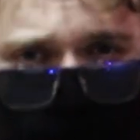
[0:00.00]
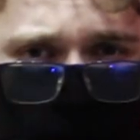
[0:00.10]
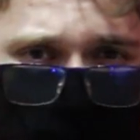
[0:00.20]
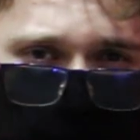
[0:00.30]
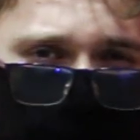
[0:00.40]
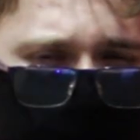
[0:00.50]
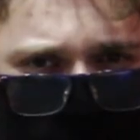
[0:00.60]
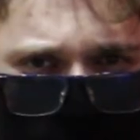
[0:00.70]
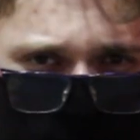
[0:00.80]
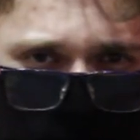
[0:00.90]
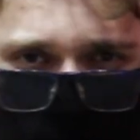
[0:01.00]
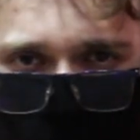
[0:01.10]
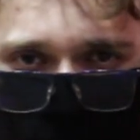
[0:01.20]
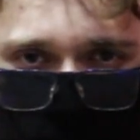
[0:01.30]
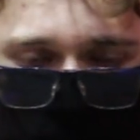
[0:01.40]
Nikonov get to this
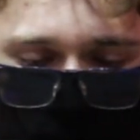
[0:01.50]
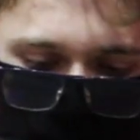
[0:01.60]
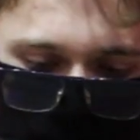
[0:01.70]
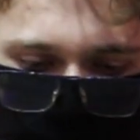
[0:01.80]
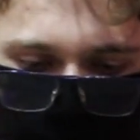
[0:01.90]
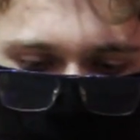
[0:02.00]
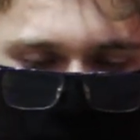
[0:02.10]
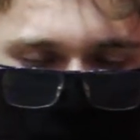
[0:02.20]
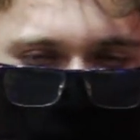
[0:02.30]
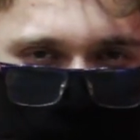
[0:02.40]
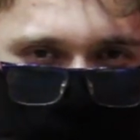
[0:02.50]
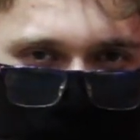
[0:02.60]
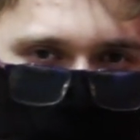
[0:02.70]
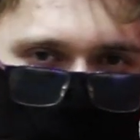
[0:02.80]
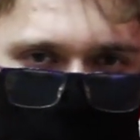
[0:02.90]
point? How does one
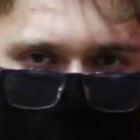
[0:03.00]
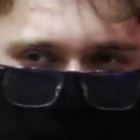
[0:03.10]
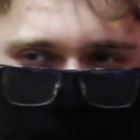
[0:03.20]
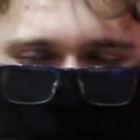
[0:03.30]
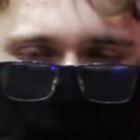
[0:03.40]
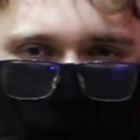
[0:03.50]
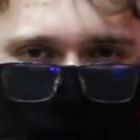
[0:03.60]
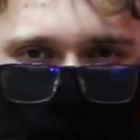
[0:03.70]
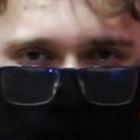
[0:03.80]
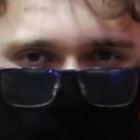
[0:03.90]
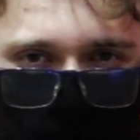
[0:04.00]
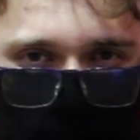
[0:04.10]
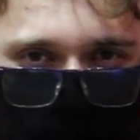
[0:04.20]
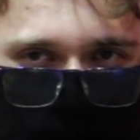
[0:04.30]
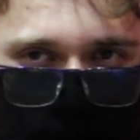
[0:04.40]
come up with such a
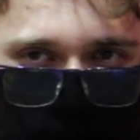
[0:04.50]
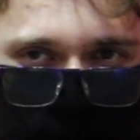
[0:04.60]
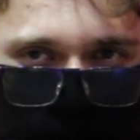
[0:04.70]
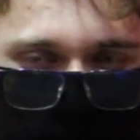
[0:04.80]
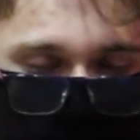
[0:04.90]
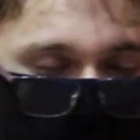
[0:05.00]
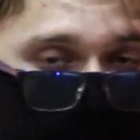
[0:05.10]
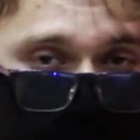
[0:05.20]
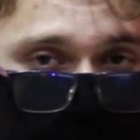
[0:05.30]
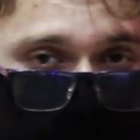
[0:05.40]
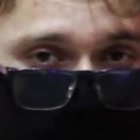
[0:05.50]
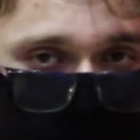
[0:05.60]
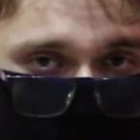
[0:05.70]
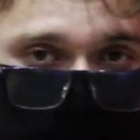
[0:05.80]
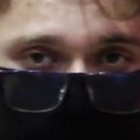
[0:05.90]
seemingly
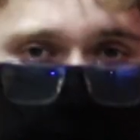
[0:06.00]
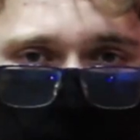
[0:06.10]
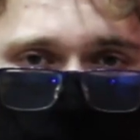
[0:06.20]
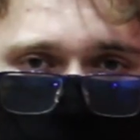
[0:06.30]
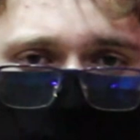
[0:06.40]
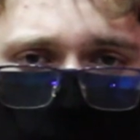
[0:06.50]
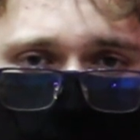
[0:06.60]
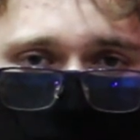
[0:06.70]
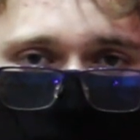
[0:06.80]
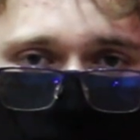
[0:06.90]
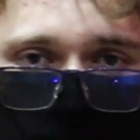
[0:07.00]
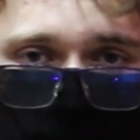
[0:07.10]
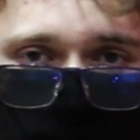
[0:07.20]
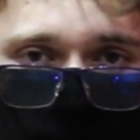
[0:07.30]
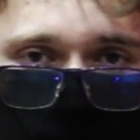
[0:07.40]
complicated design?
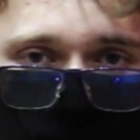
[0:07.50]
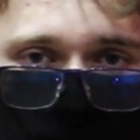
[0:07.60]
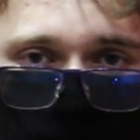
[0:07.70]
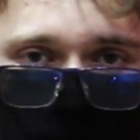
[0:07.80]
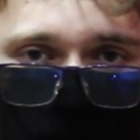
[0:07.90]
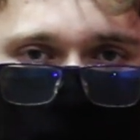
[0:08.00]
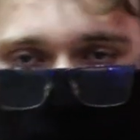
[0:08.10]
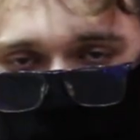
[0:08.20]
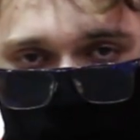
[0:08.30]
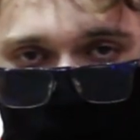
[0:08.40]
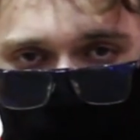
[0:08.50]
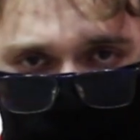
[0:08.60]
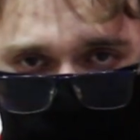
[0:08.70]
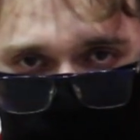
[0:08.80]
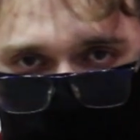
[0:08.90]
Well,
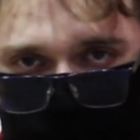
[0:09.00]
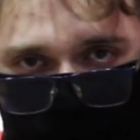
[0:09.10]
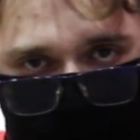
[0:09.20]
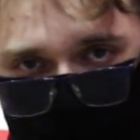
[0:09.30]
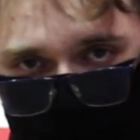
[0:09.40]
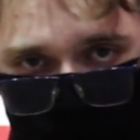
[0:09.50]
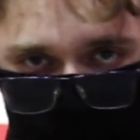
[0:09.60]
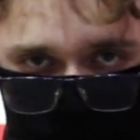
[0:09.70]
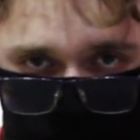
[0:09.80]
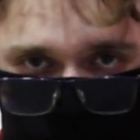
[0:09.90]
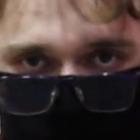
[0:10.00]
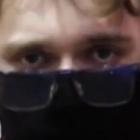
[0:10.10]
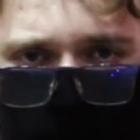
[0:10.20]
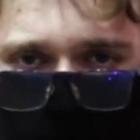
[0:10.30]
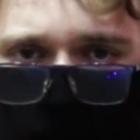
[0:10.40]
obviously not out of thin
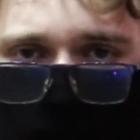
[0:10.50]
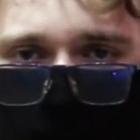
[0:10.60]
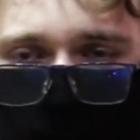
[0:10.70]
air,